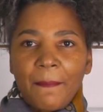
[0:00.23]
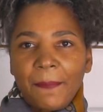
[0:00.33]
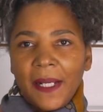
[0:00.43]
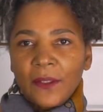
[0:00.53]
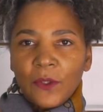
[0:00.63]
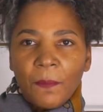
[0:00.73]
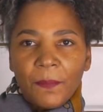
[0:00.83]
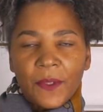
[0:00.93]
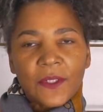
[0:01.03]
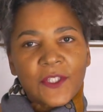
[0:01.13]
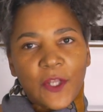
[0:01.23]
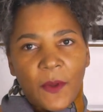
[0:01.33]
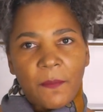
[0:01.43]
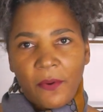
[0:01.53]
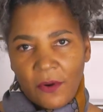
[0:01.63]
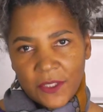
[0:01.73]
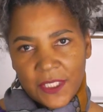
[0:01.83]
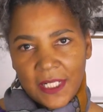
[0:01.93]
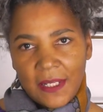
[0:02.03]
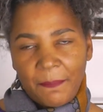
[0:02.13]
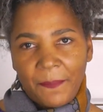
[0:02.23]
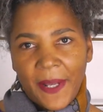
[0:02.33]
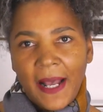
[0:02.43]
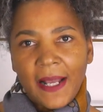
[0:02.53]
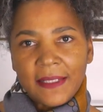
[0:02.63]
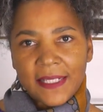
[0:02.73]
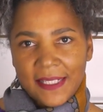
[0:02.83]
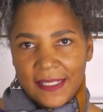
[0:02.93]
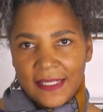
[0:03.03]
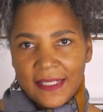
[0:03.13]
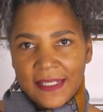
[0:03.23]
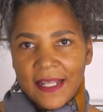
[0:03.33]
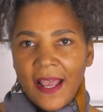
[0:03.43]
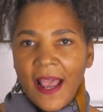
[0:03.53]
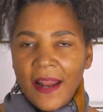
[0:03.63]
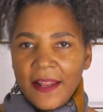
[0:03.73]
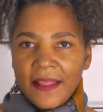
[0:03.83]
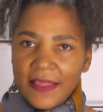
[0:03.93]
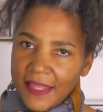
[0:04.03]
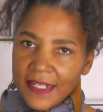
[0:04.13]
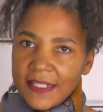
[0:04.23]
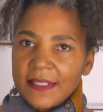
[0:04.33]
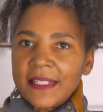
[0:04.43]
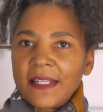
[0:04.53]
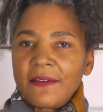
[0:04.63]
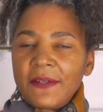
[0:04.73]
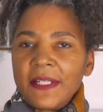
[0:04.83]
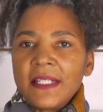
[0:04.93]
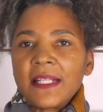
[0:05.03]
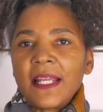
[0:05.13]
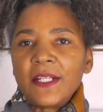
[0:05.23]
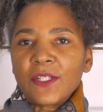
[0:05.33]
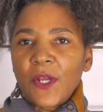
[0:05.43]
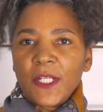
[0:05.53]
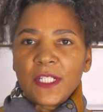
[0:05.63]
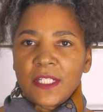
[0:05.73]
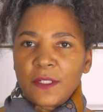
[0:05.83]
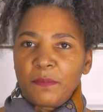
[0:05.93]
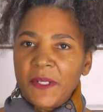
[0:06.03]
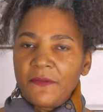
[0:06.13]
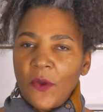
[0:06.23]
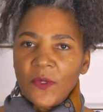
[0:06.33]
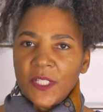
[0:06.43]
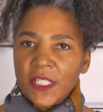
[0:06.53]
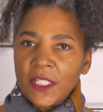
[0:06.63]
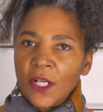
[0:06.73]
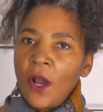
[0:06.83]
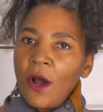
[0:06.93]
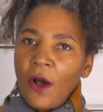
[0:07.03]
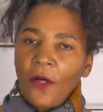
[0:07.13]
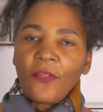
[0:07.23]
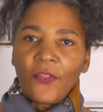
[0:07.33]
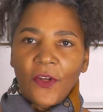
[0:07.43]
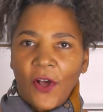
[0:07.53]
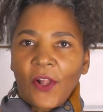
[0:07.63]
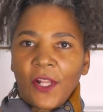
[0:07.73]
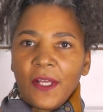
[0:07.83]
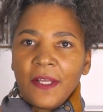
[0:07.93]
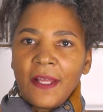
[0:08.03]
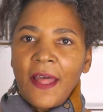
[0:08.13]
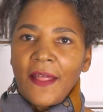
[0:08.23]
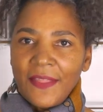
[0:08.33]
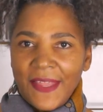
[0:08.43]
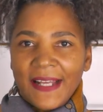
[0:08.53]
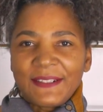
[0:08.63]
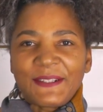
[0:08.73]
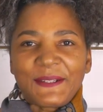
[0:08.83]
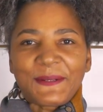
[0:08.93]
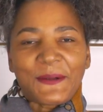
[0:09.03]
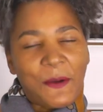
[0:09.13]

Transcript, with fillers: my lookbook sewing project behind the scenes, and in this series it's going to be focusing on the collar. That's